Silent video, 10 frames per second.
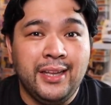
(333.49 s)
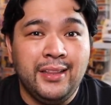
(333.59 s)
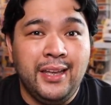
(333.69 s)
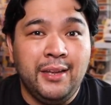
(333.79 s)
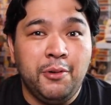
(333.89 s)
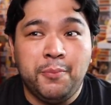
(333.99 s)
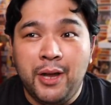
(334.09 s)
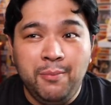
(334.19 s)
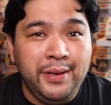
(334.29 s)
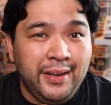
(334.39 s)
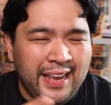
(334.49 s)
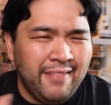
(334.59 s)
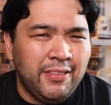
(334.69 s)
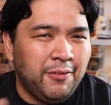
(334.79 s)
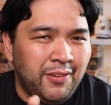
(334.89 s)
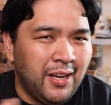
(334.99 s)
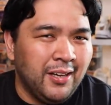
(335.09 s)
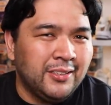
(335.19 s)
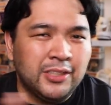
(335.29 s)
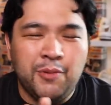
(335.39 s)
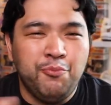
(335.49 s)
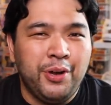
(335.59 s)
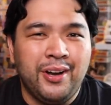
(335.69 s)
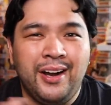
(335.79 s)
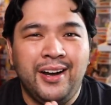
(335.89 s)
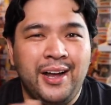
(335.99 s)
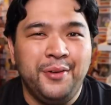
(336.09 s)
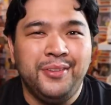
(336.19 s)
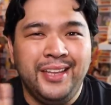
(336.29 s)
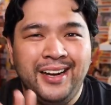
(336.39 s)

and then we'll probably end the vlog somewhere around